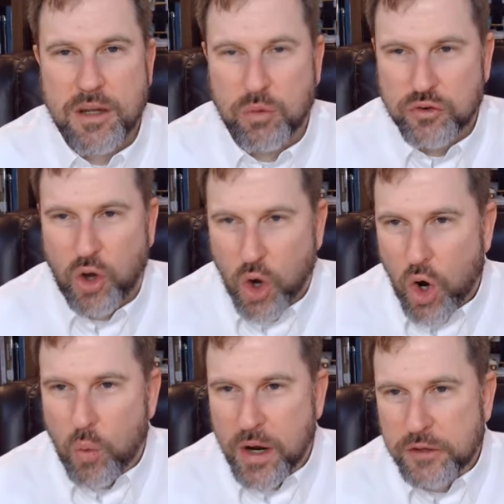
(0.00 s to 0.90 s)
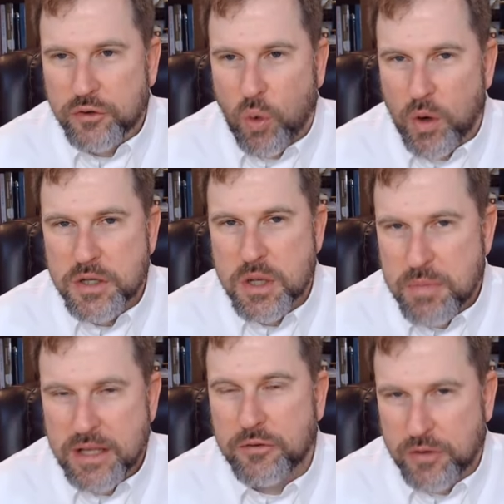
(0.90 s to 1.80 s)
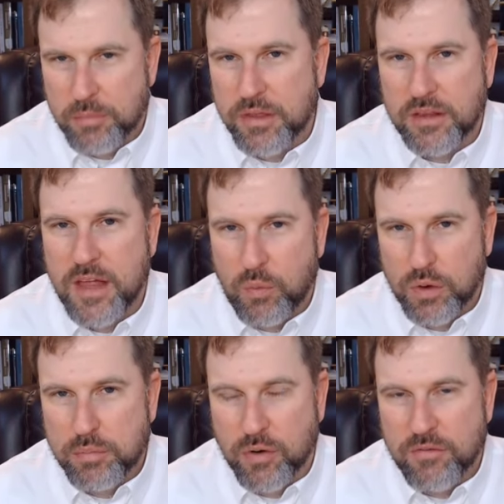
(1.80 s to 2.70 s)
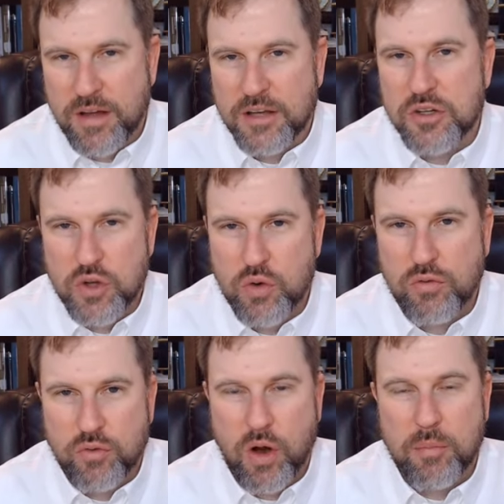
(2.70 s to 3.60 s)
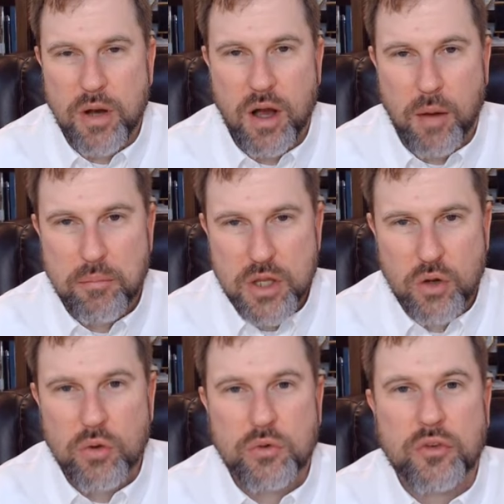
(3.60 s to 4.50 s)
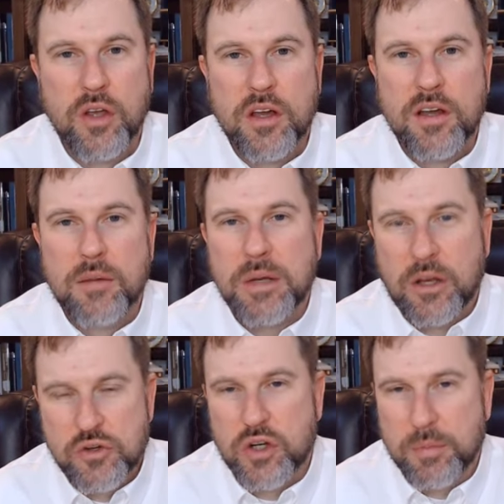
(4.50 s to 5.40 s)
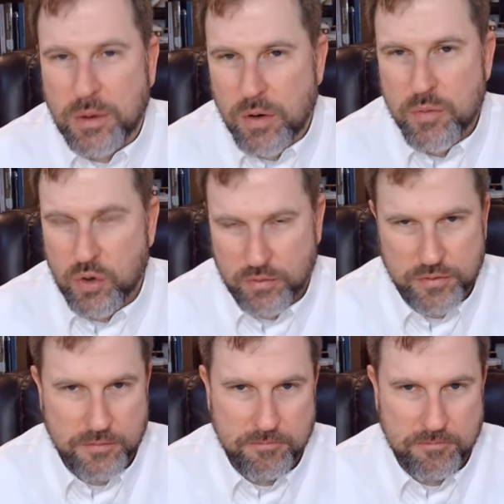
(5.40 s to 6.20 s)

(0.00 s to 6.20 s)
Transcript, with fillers: It was always going to be something that would prevent you from abuse because you could be removed.